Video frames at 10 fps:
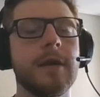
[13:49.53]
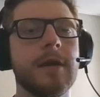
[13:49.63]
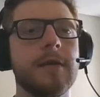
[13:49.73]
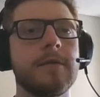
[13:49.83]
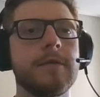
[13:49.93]

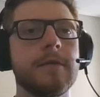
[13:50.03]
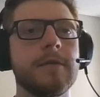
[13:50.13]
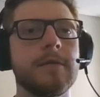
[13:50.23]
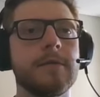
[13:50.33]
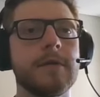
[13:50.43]

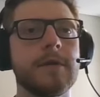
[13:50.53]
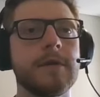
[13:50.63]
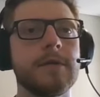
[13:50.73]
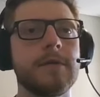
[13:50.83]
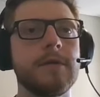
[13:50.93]
So
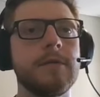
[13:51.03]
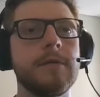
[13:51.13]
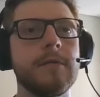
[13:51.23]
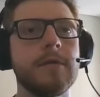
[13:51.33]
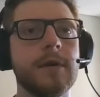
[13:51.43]
to
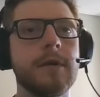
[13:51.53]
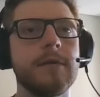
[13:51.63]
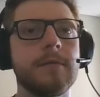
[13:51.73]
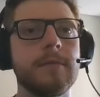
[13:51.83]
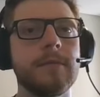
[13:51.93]
do
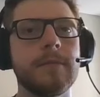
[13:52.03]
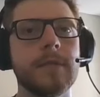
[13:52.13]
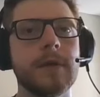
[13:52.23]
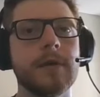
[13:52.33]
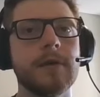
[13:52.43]
item
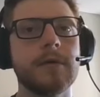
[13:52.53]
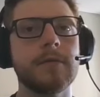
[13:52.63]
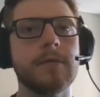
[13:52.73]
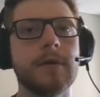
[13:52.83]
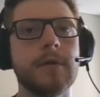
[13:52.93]

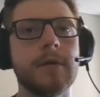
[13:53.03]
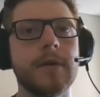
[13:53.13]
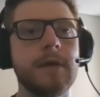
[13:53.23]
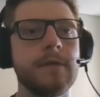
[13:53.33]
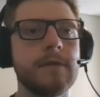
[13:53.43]
controller
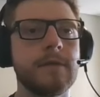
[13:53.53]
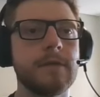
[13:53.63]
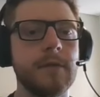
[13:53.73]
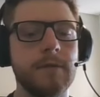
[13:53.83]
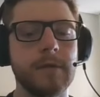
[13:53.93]

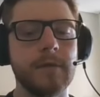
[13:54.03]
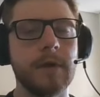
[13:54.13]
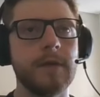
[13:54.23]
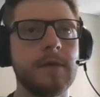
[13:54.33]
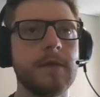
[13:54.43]
test, if we
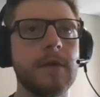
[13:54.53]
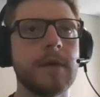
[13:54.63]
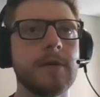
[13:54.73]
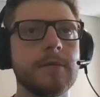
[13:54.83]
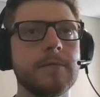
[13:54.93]
run this thing
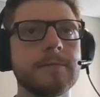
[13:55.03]
now,